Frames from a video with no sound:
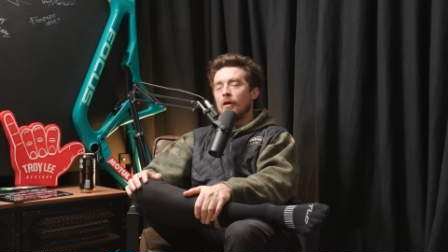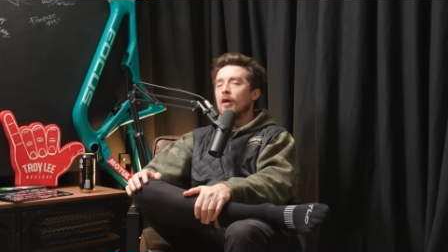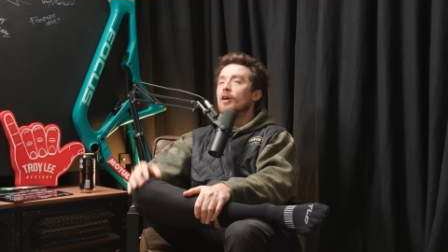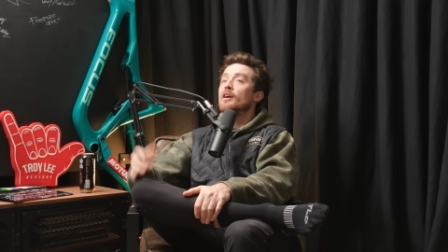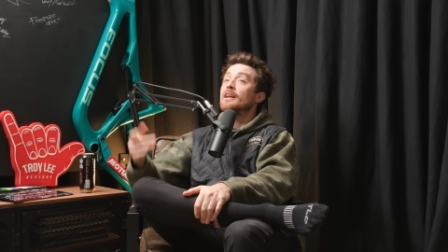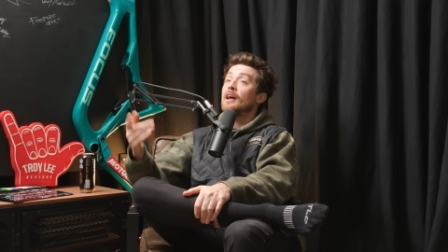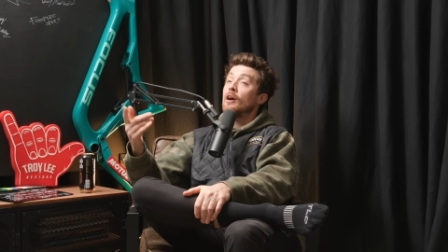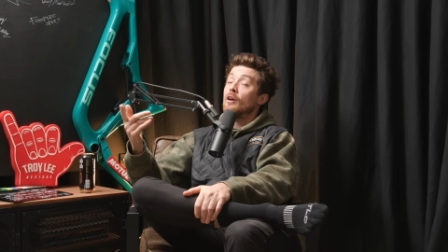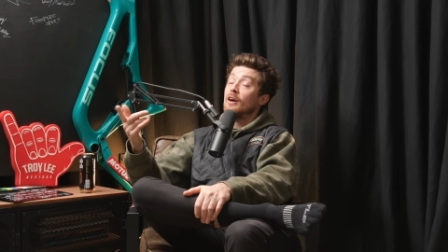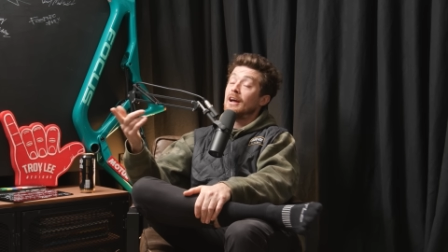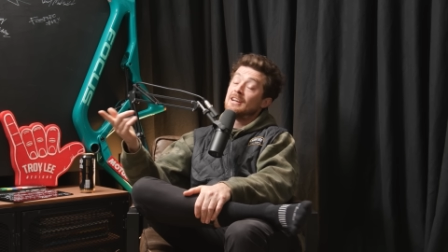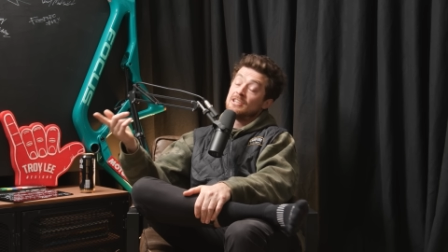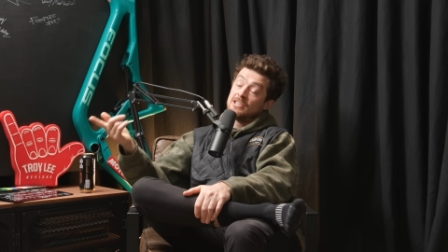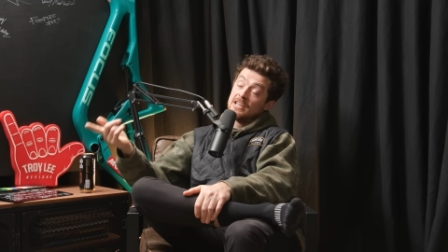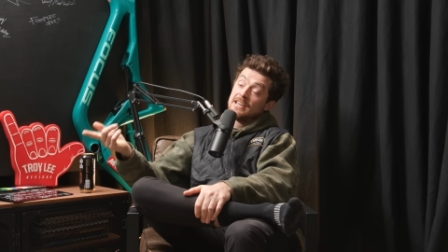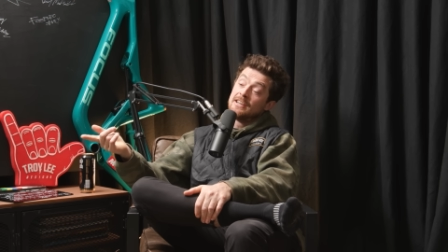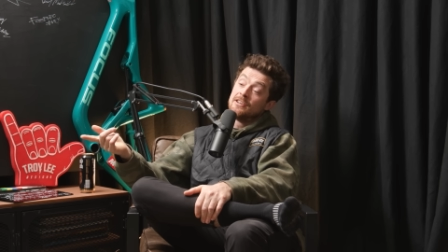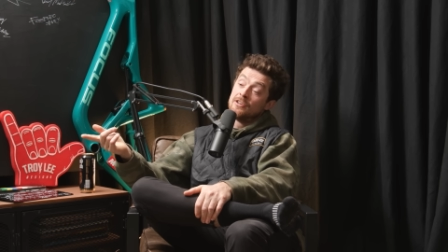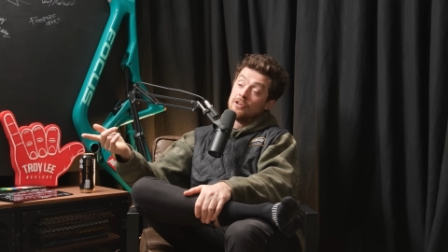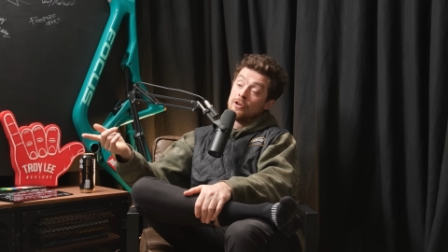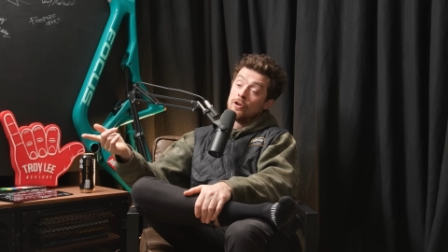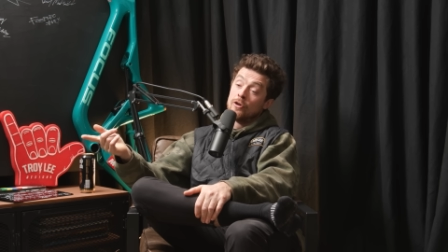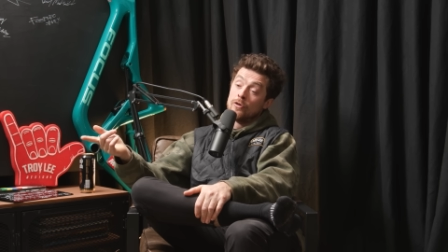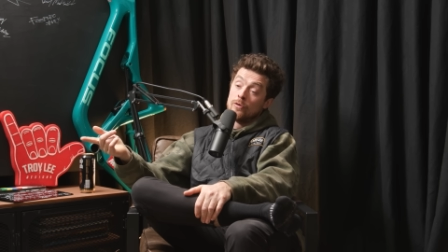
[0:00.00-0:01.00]
I actually
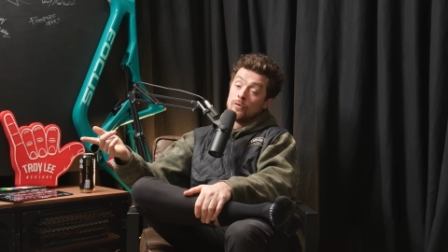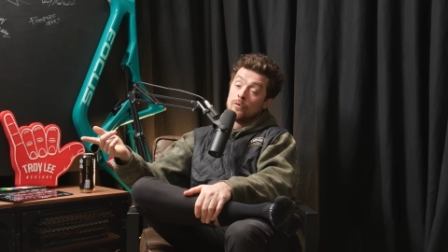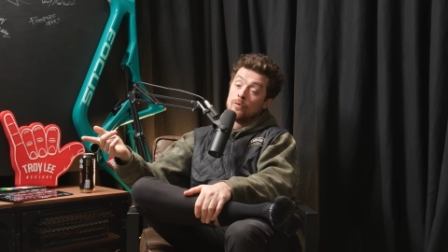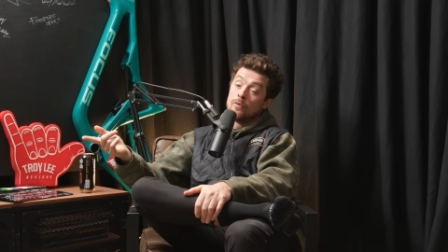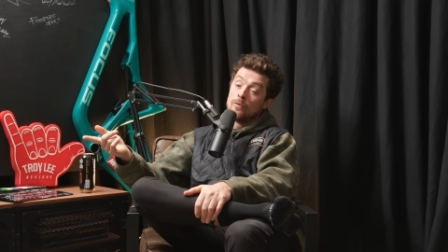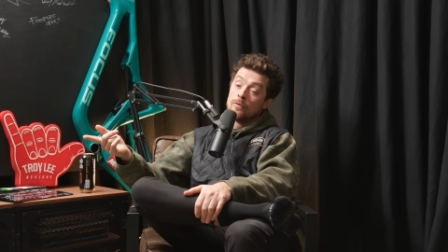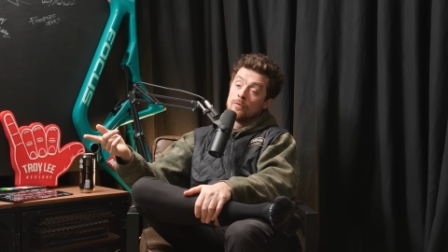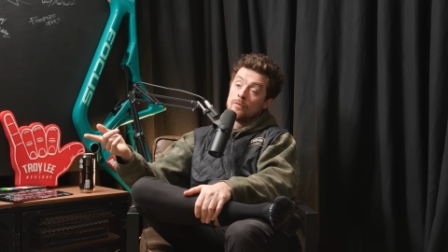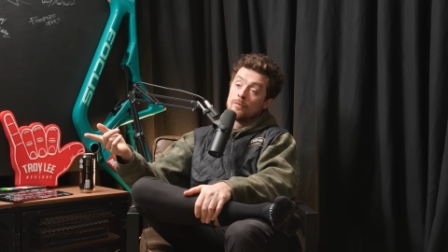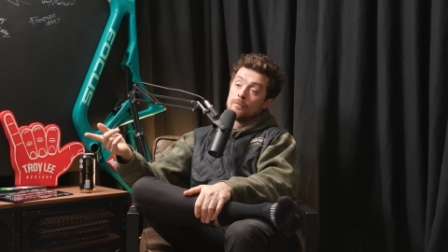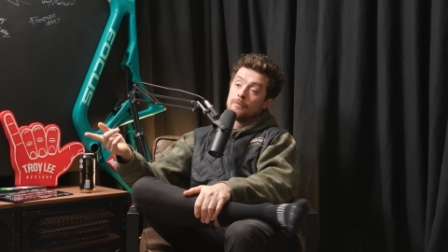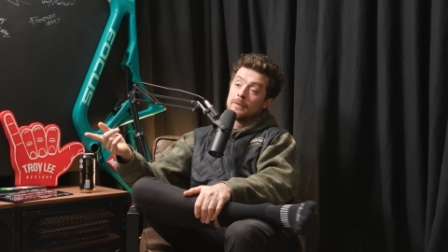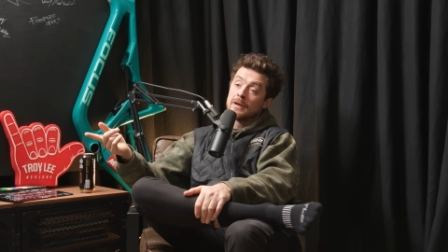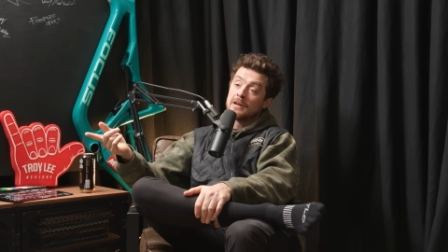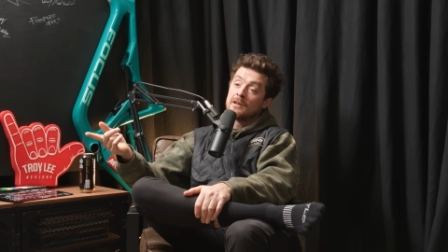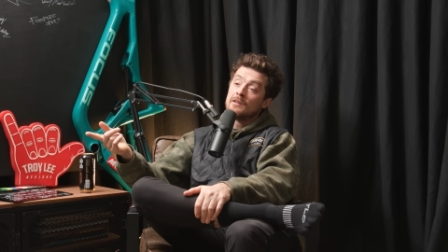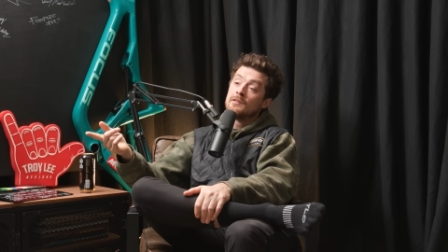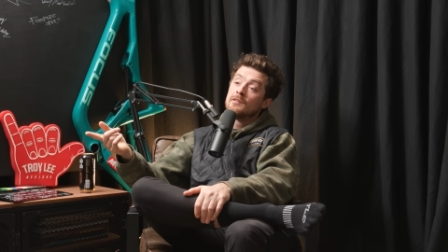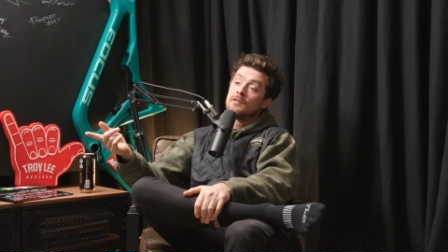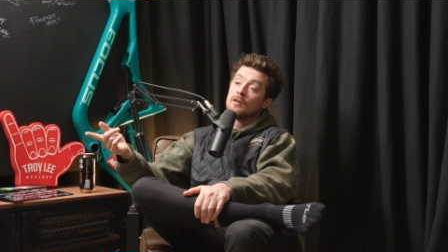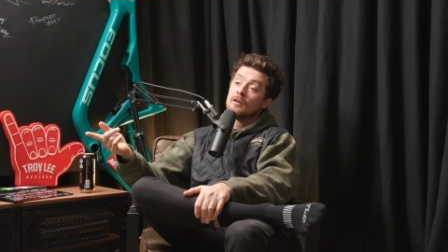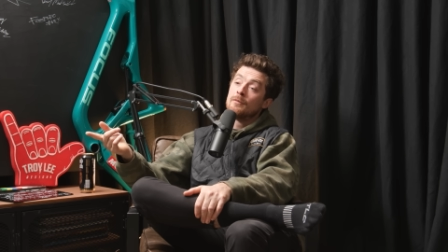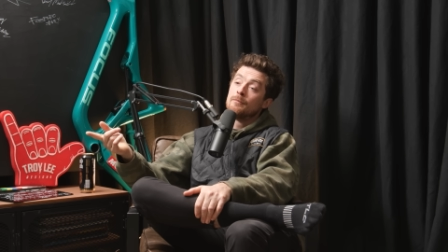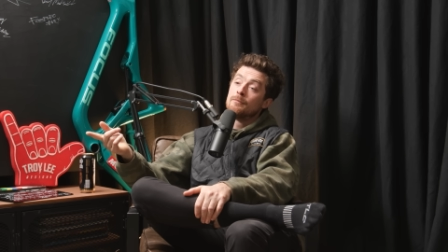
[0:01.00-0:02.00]
do,
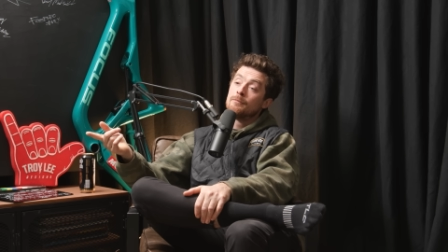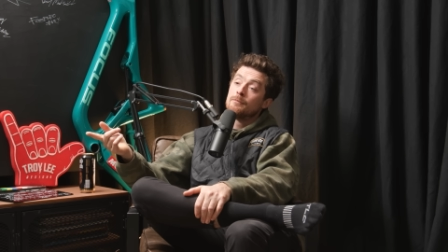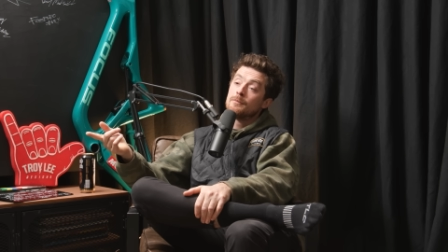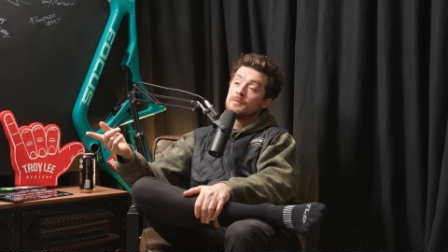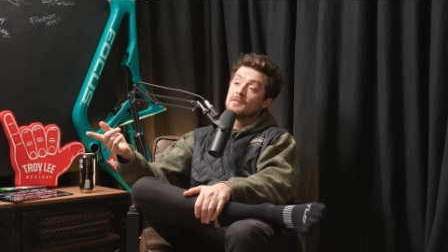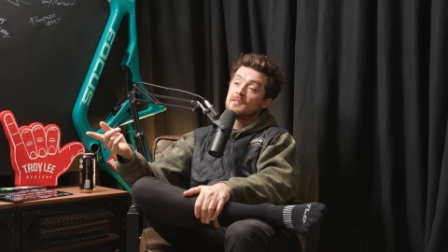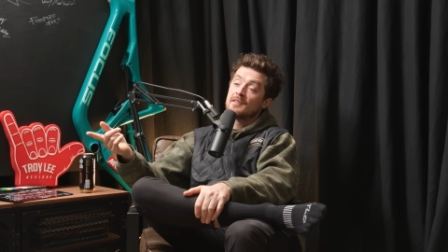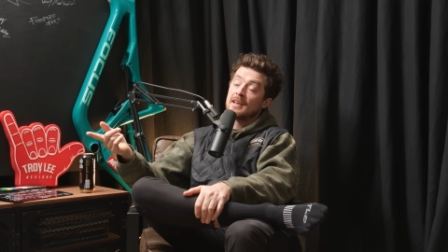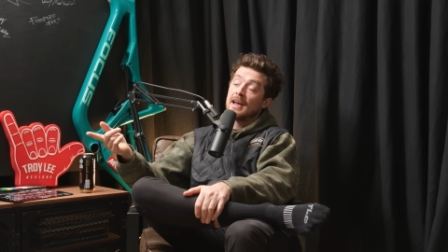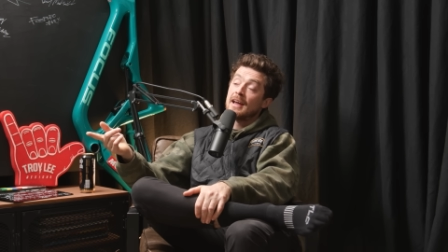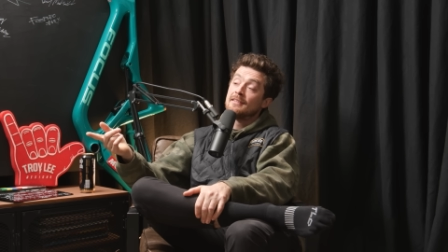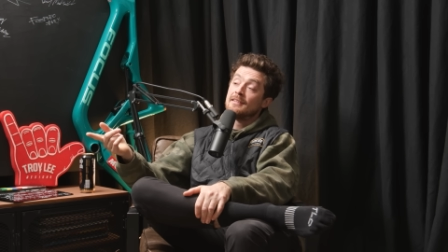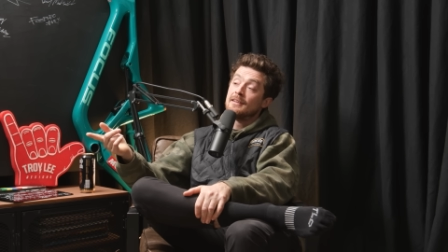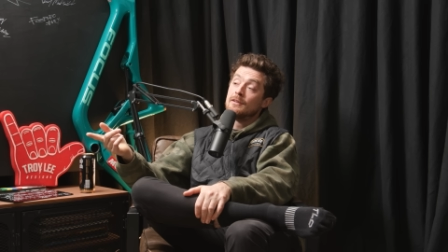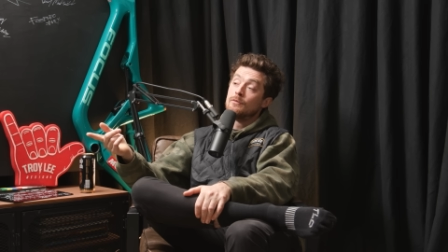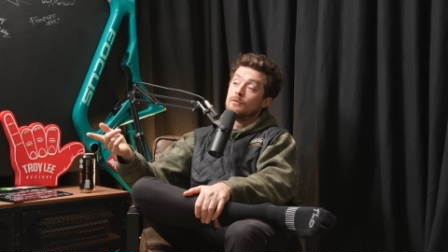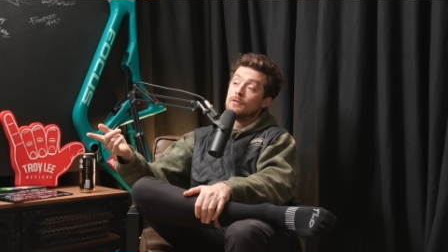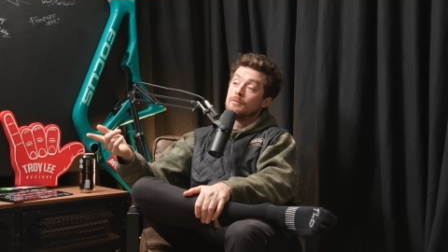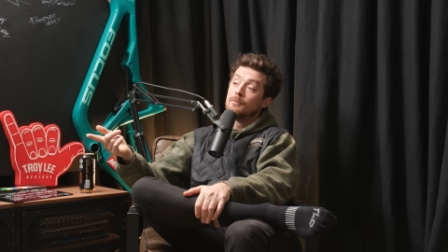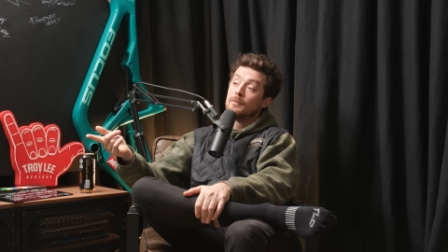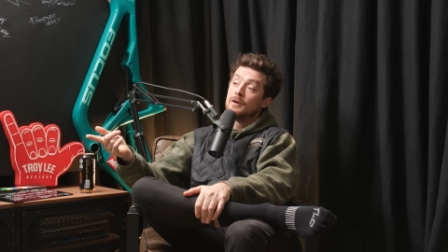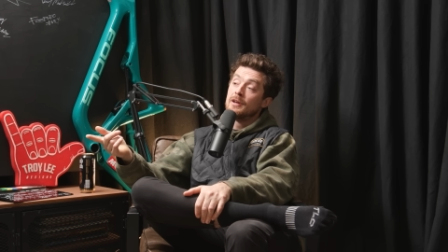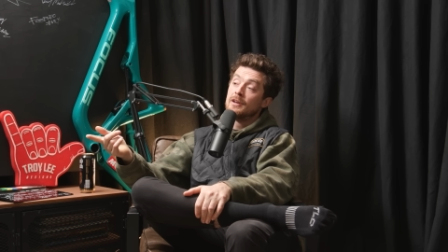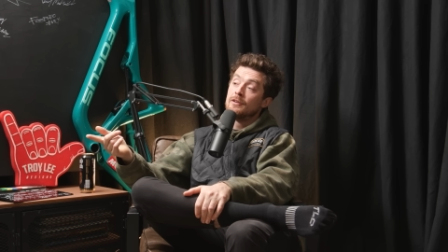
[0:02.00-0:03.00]
because I'm scatty
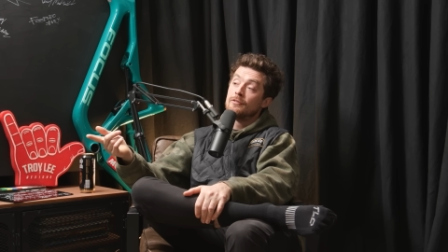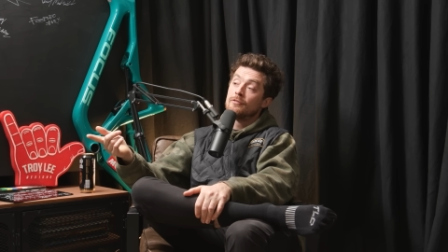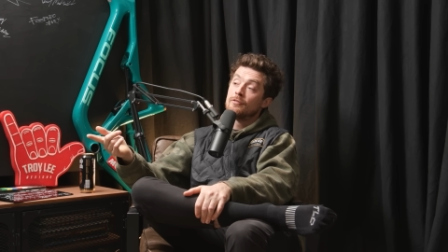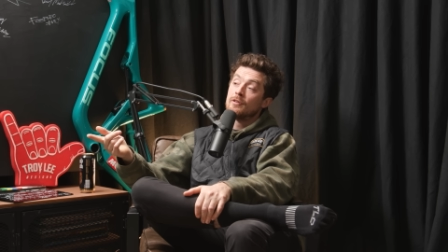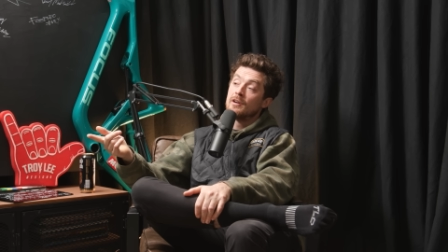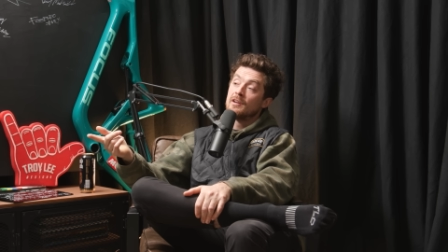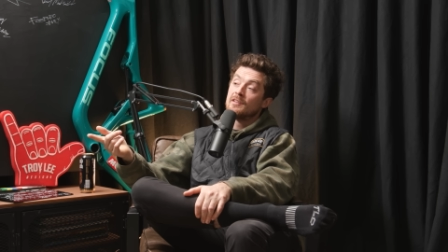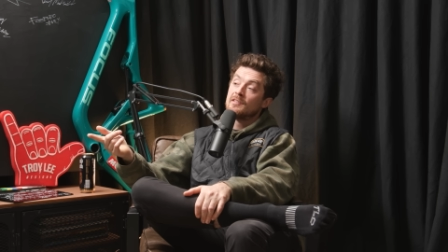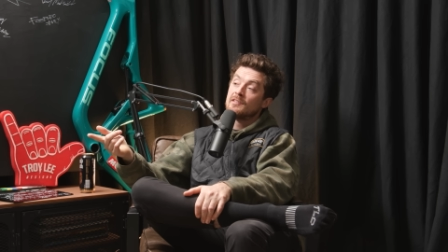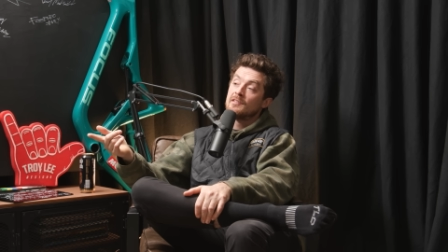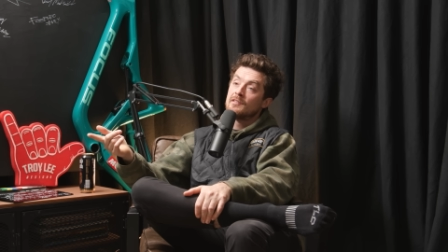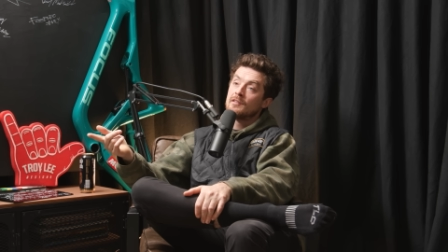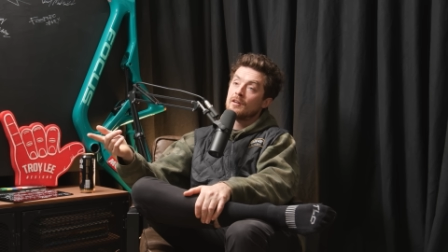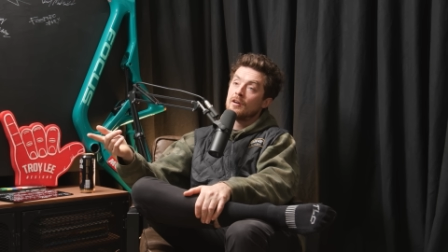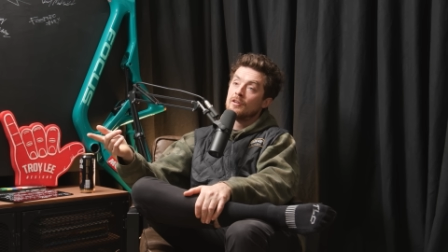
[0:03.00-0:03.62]
with my interests.